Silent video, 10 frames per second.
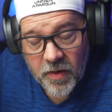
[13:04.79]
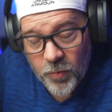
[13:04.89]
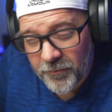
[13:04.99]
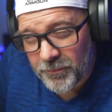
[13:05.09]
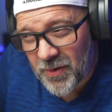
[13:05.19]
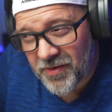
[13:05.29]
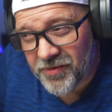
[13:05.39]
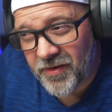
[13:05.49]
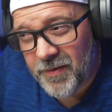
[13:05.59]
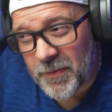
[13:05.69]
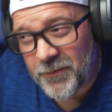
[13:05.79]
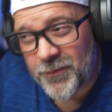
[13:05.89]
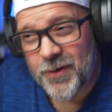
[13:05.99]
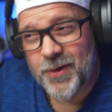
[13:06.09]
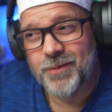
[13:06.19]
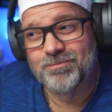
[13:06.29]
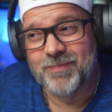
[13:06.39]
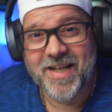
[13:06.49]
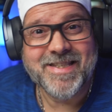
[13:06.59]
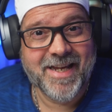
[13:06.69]
I would have personally preferred
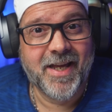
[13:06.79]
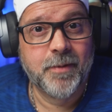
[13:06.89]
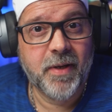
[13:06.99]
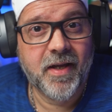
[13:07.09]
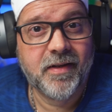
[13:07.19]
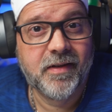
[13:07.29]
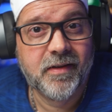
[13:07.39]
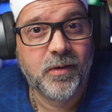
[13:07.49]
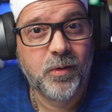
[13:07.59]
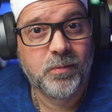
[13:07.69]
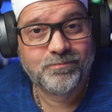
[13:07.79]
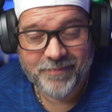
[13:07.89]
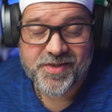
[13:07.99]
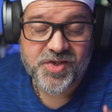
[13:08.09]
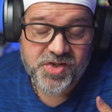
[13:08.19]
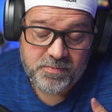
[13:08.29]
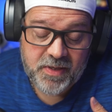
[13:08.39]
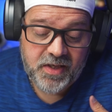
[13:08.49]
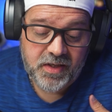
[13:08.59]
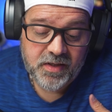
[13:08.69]
a ten band E Q. That's just
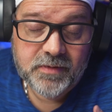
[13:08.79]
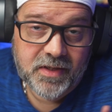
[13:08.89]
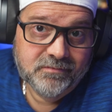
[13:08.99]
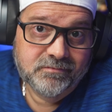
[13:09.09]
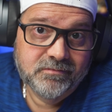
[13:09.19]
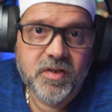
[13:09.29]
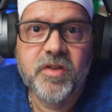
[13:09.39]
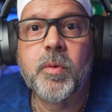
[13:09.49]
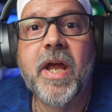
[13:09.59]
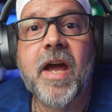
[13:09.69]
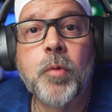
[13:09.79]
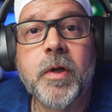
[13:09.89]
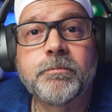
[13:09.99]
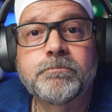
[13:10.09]
me. Eh, at least we have one.